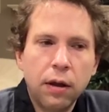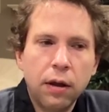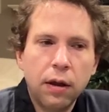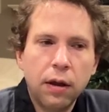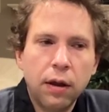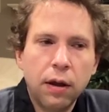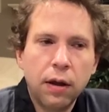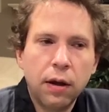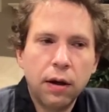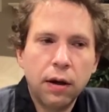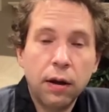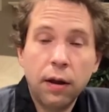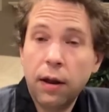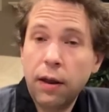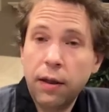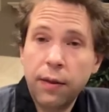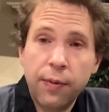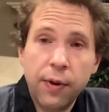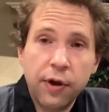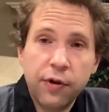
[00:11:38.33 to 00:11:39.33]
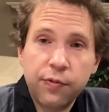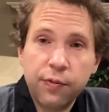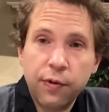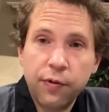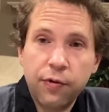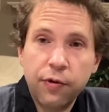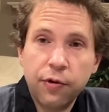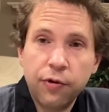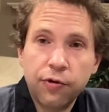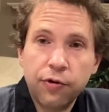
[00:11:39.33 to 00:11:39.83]
and yeah, it makes me
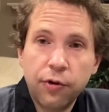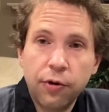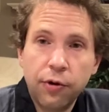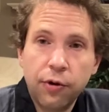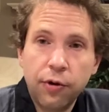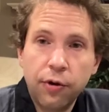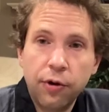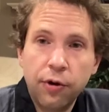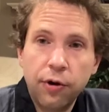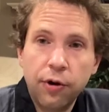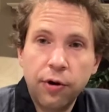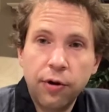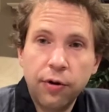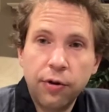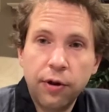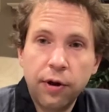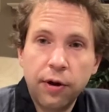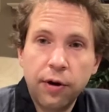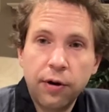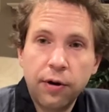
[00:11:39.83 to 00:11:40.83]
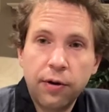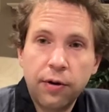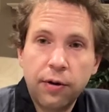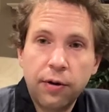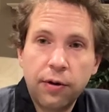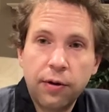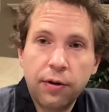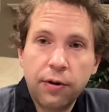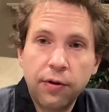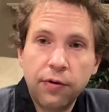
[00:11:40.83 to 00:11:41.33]
feel so good to hear that
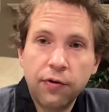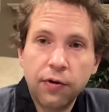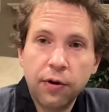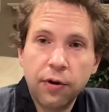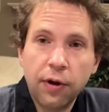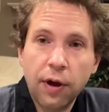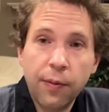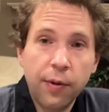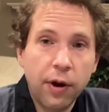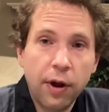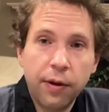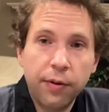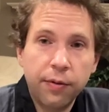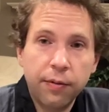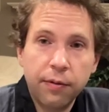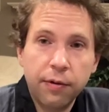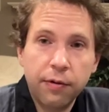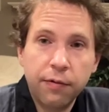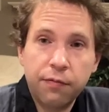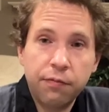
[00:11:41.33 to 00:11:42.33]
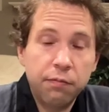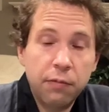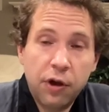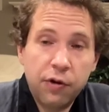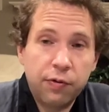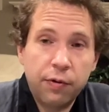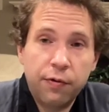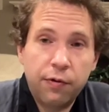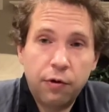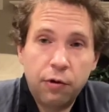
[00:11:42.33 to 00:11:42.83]
because like I mean, I, it
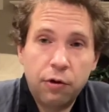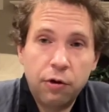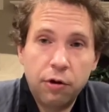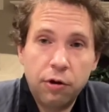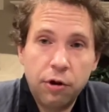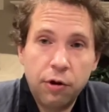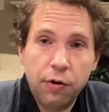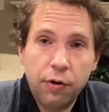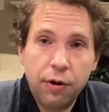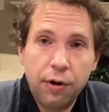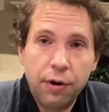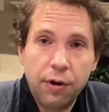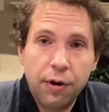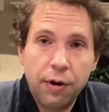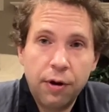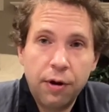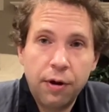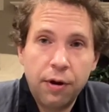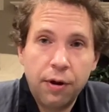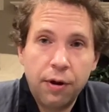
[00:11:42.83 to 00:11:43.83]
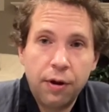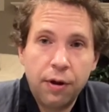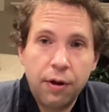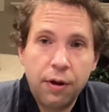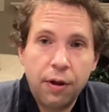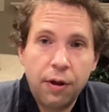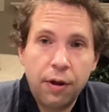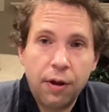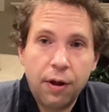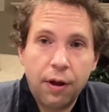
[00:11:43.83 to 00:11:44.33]
makes me feel good hearing
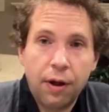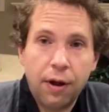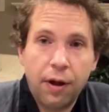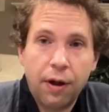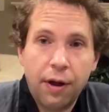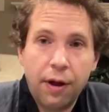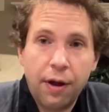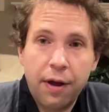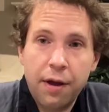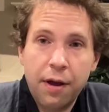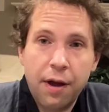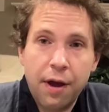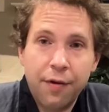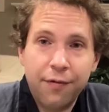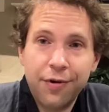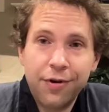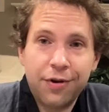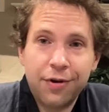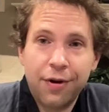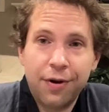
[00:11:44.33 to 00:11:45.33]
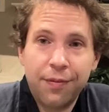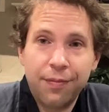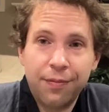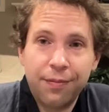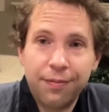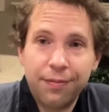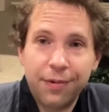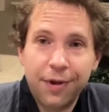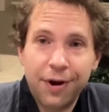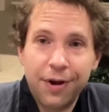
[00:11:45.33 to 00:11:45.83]
uh, every time,
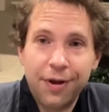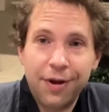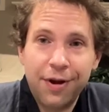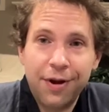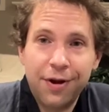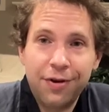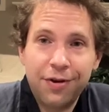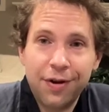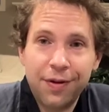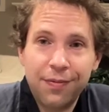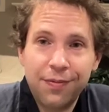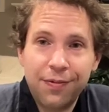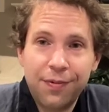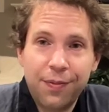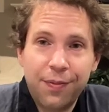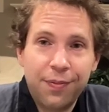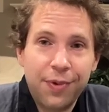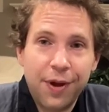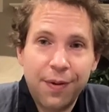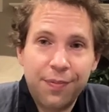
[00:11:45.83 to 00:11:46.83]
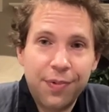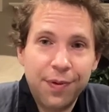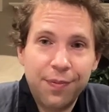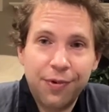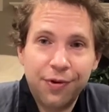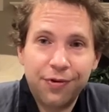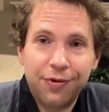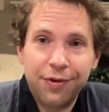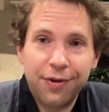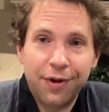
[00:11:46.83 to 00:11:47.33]
any anytime, yeah,
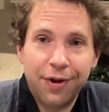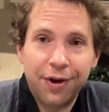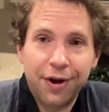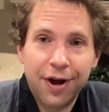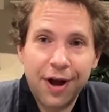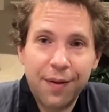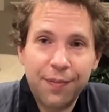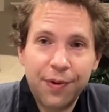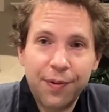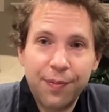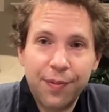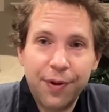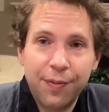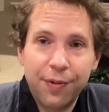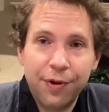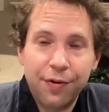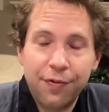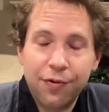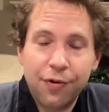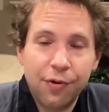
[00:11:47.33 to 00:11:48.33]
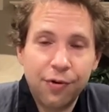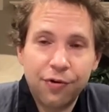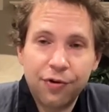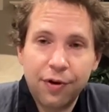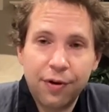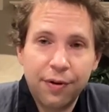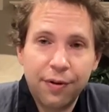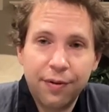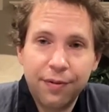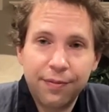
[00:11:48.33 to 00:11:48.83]
people uh, compliment me. Of course,
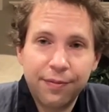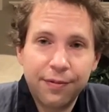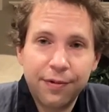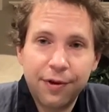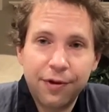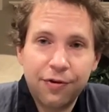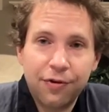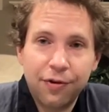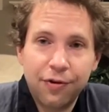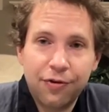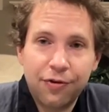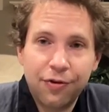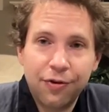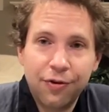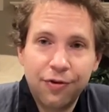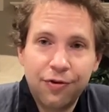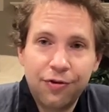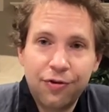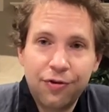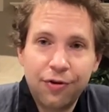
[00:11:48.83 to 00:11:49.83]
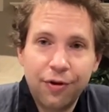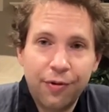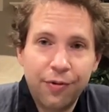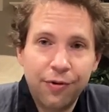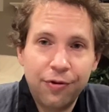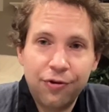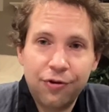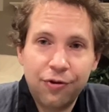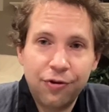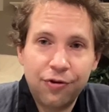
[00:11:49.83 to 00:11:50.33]
I, it's it's it's
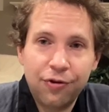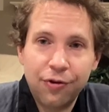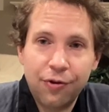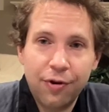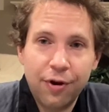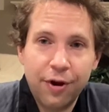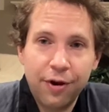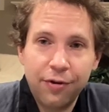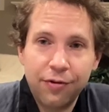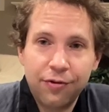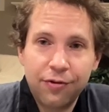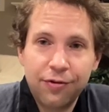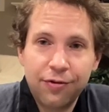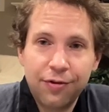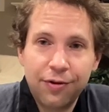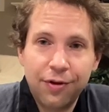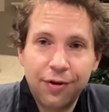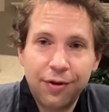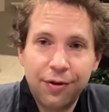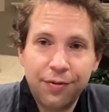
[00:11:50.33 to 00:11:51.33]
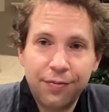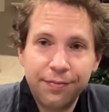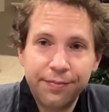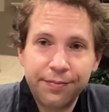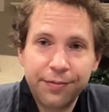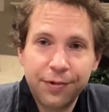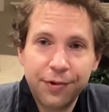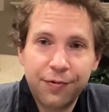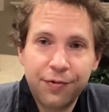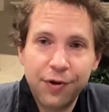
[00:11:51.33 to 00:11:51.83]
always just so nice the
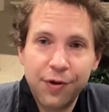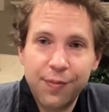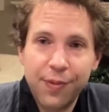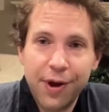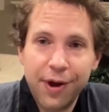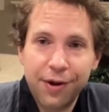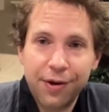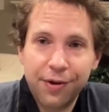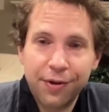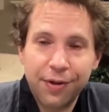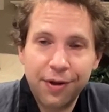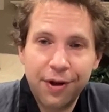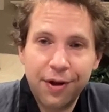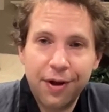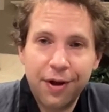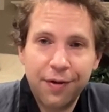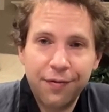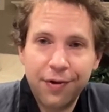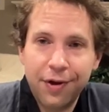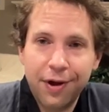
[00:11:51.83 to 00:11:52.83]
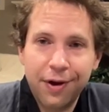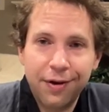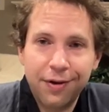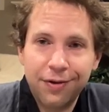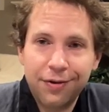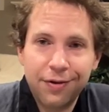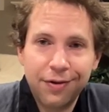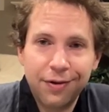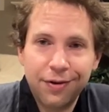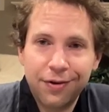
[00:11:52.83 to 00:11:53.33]
the feedback that I've had.
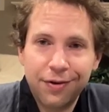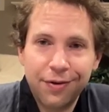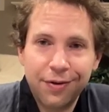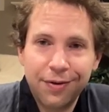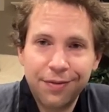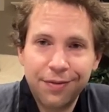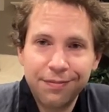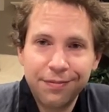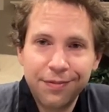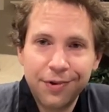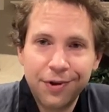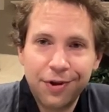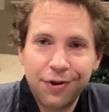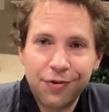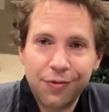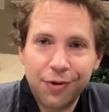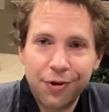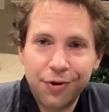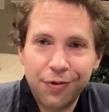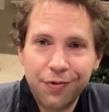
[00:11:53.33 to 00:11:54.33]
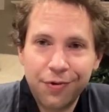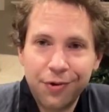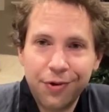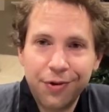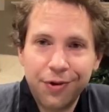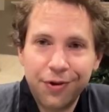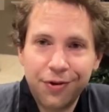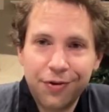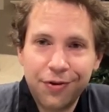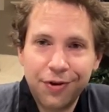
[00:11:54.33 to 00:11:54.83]
It's it's it's wonderful.
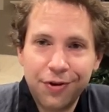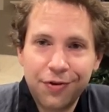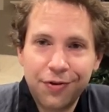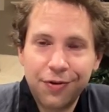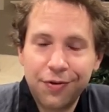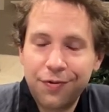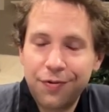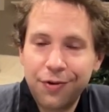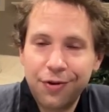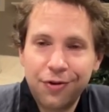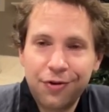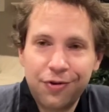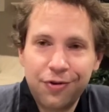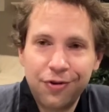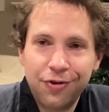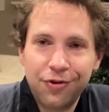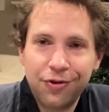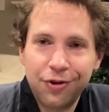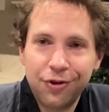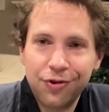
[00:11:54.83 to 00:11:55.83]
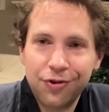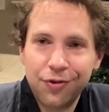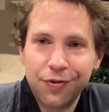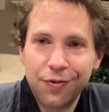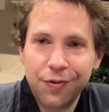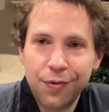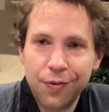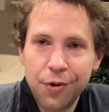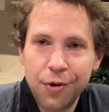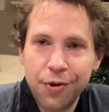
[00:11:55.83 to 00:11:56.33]
It's it's it's just such a
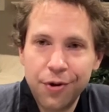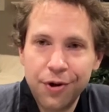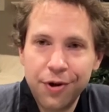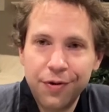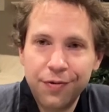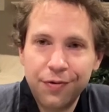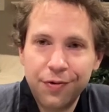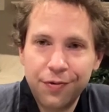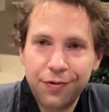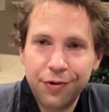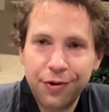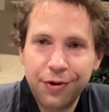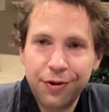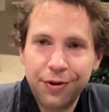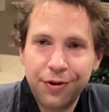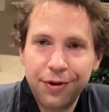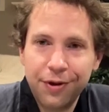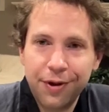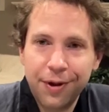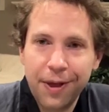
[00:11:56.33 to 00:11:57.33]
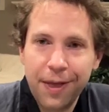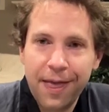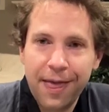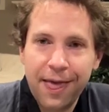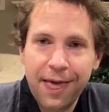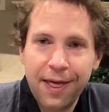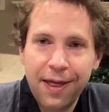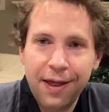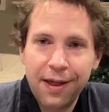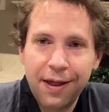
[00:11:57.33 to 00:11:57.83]
rewarding, fulfilling thing.
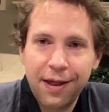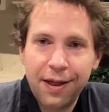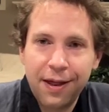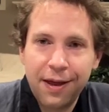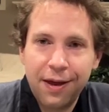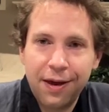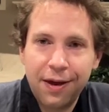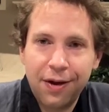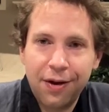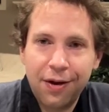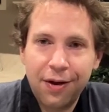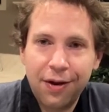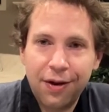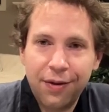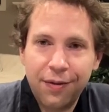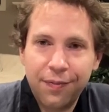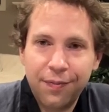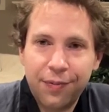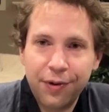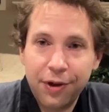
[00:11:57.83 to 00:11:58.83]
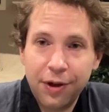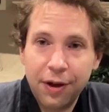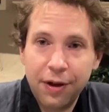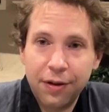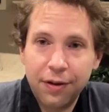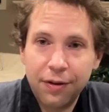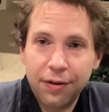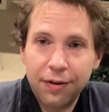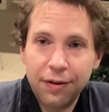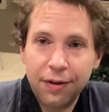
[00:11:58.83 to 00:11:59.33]
And uh, but yeah,
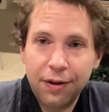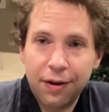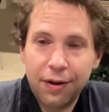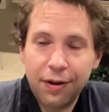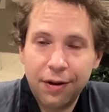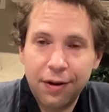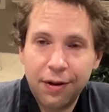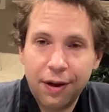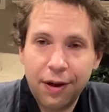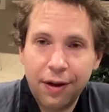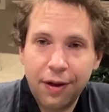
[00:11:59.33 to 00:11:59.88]
uh,